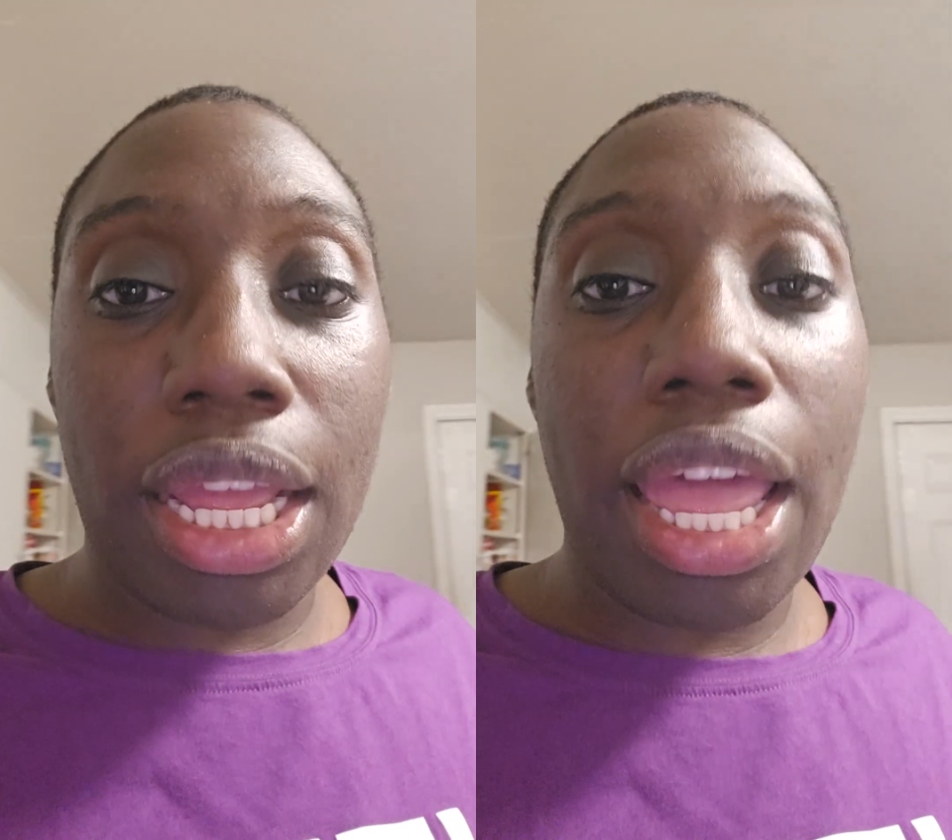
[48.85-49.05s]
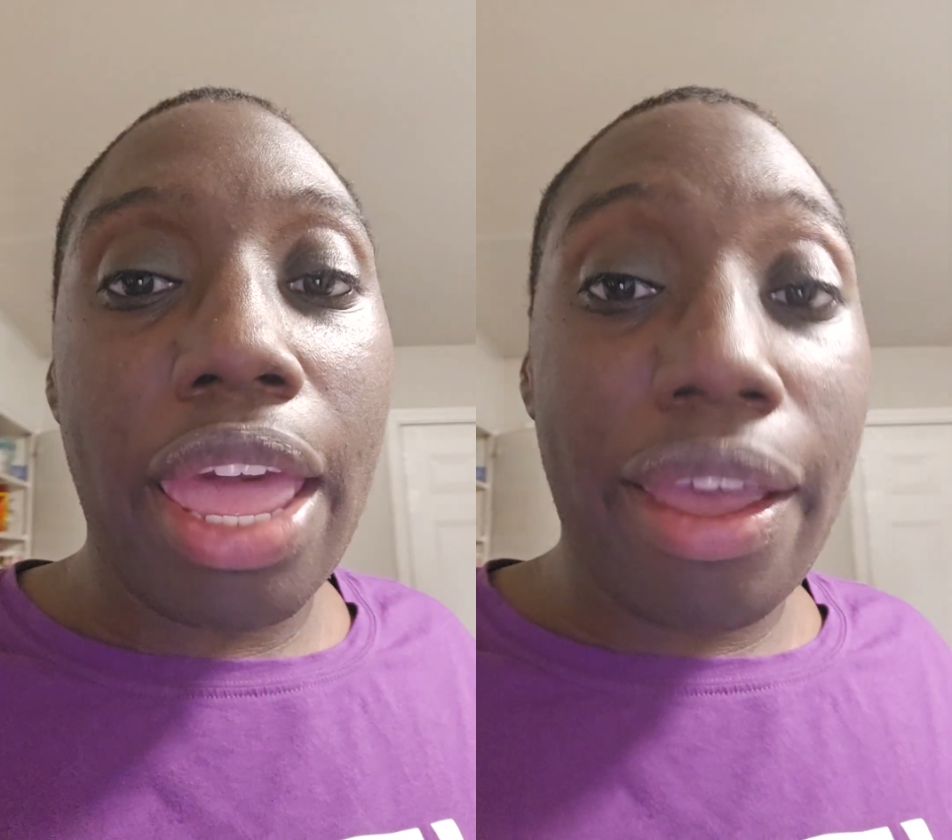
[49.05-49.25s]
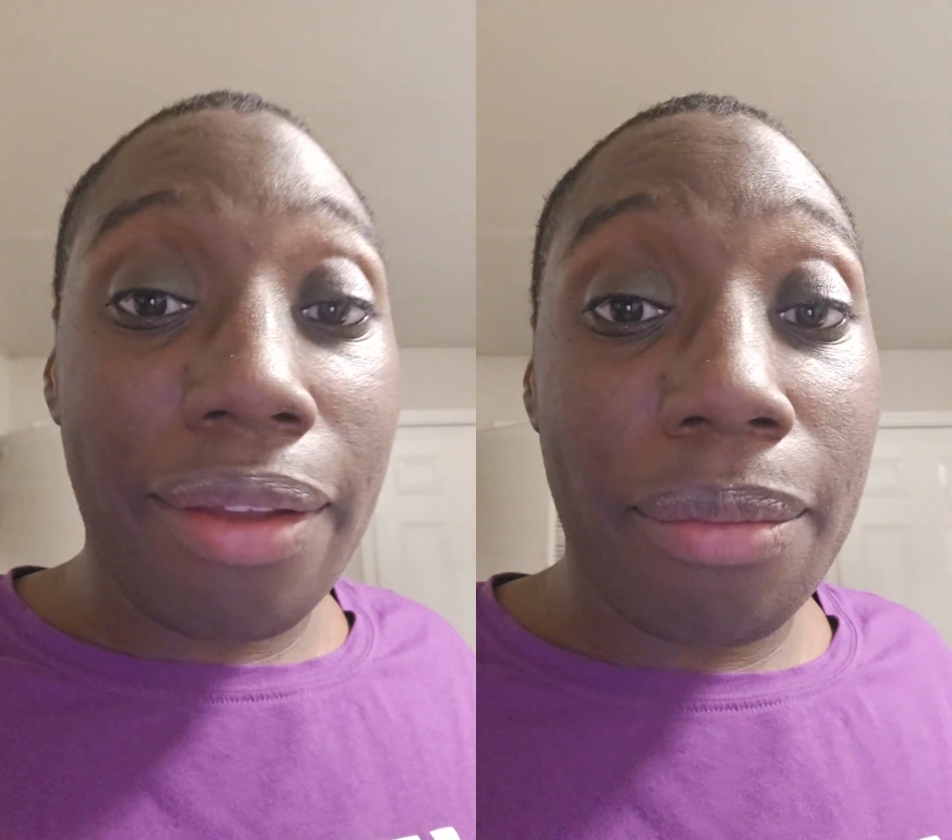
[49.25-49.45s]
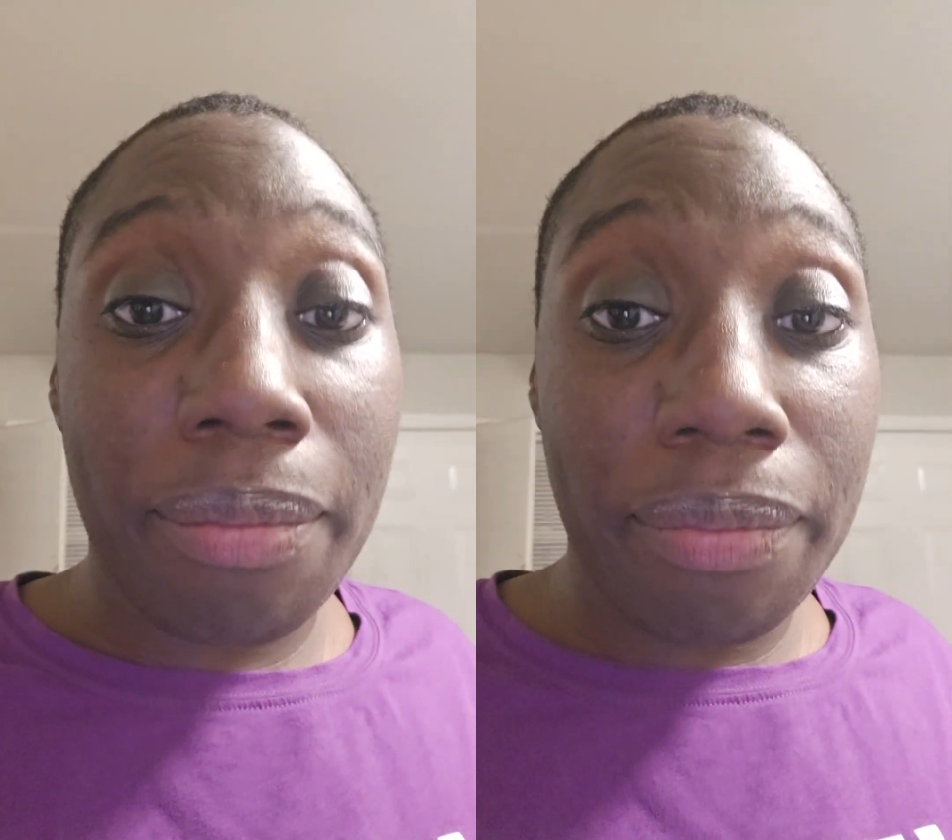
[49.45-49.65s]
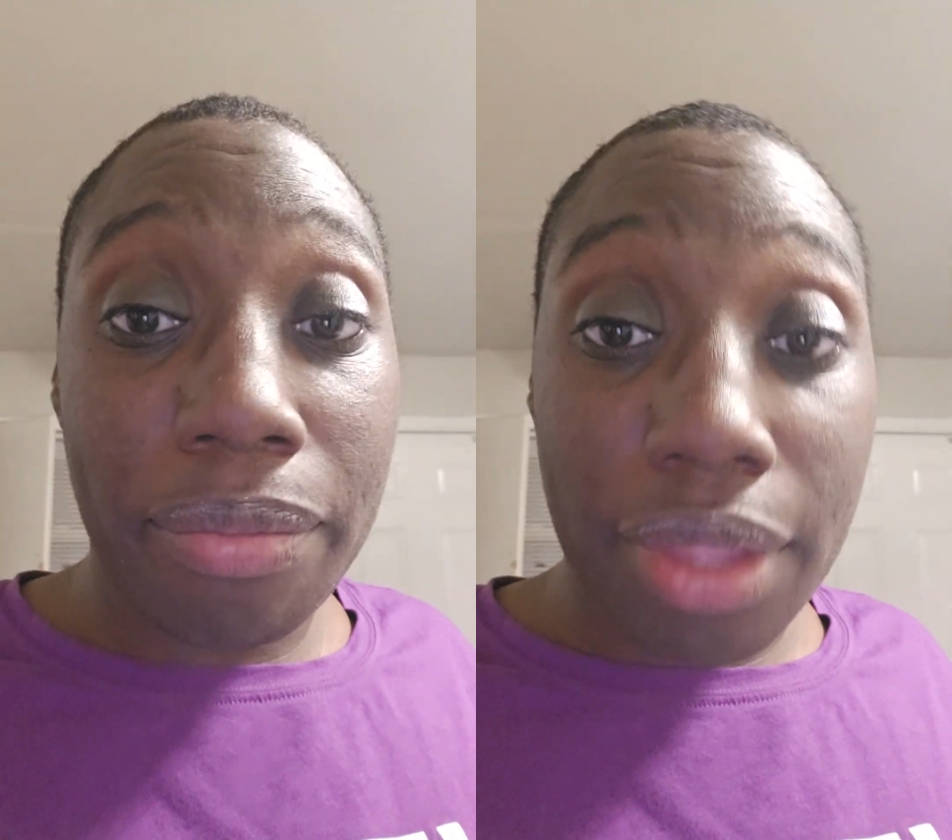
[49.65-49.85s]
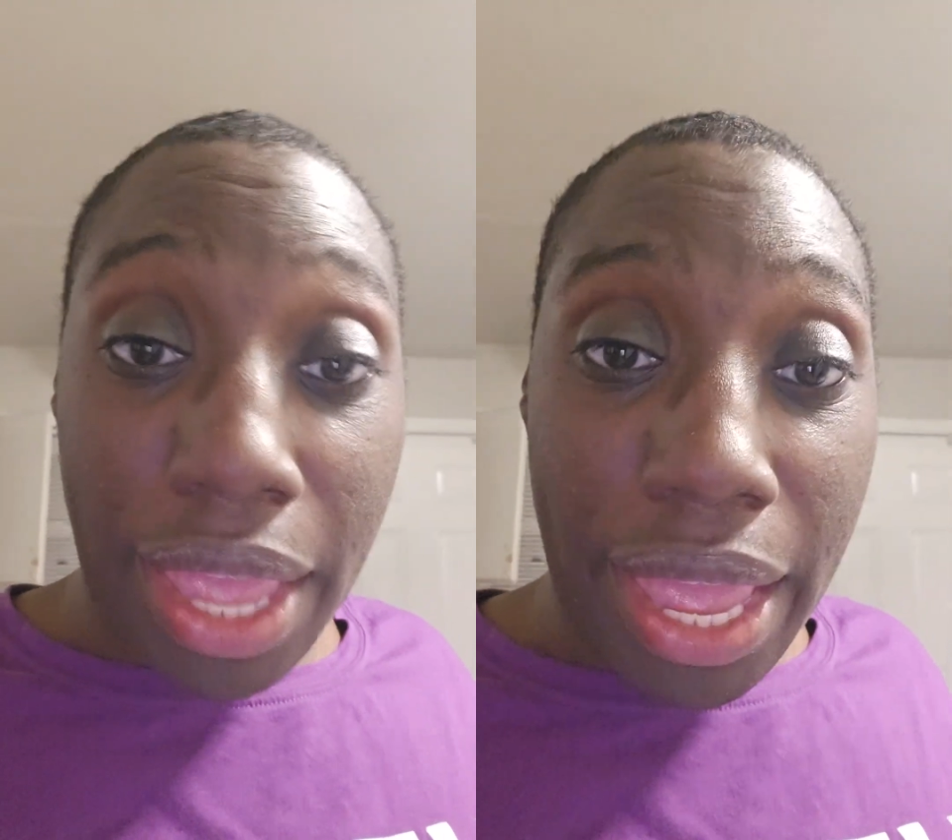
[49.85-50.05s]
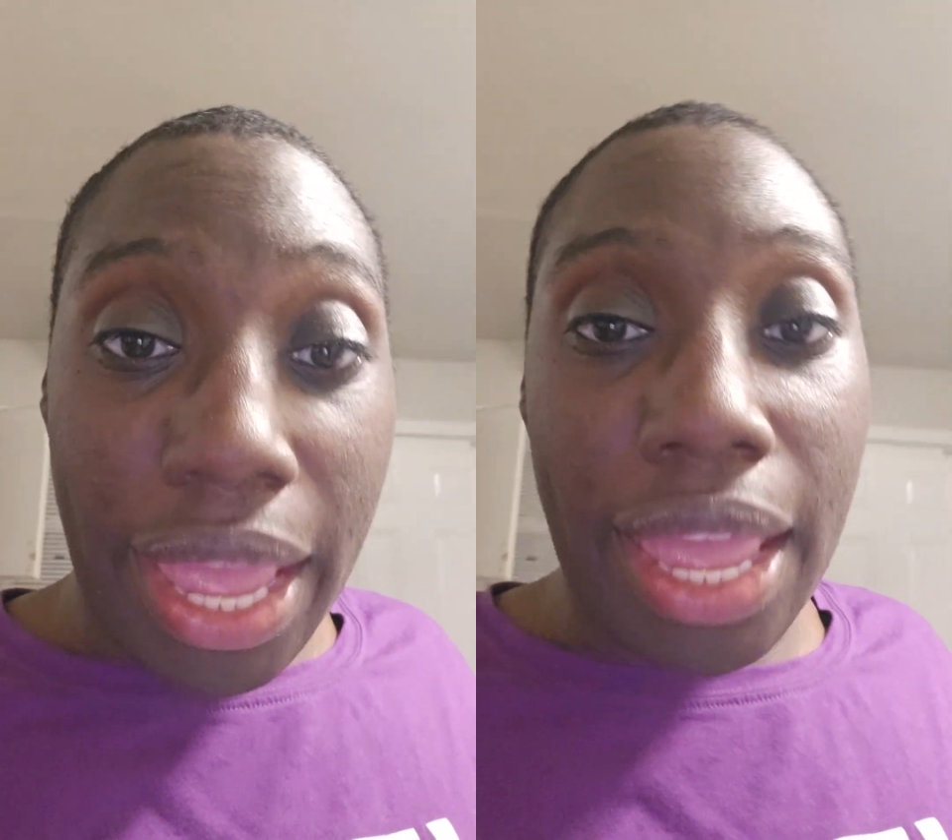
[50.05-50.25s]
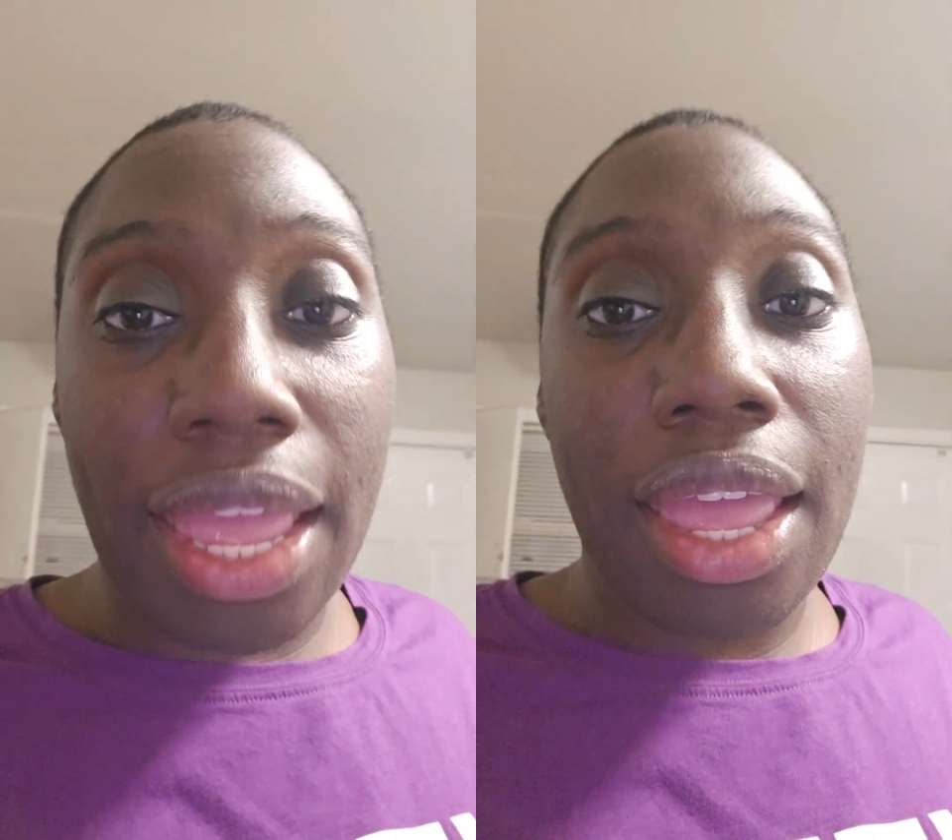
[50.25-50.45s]
have
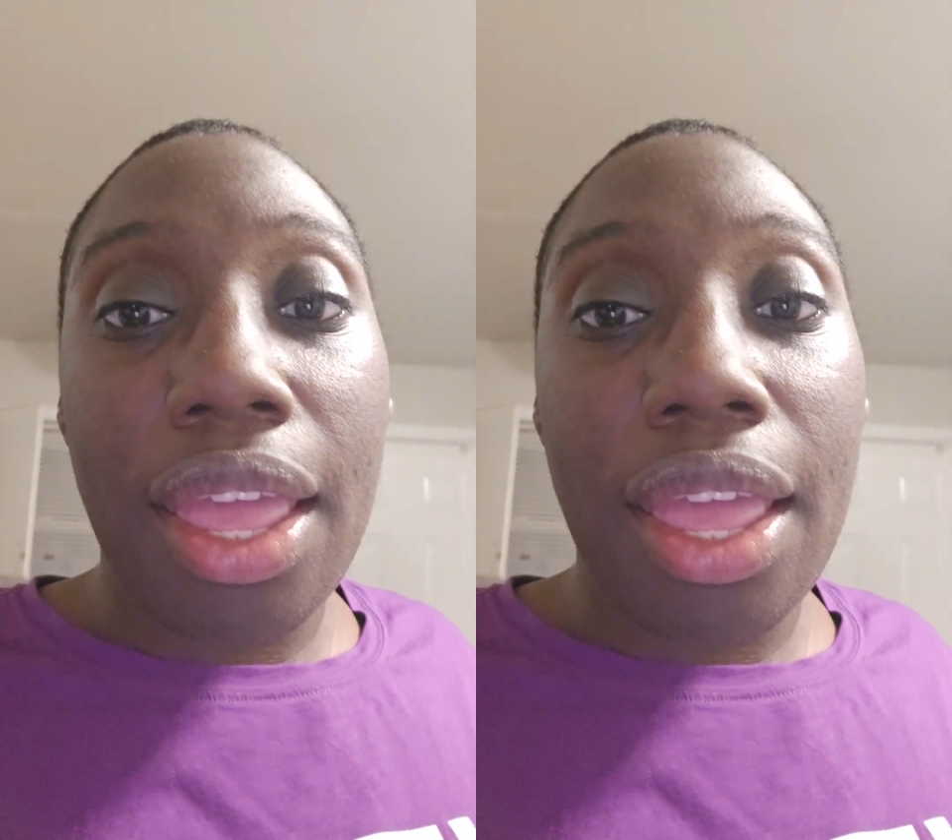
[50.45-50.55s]
died,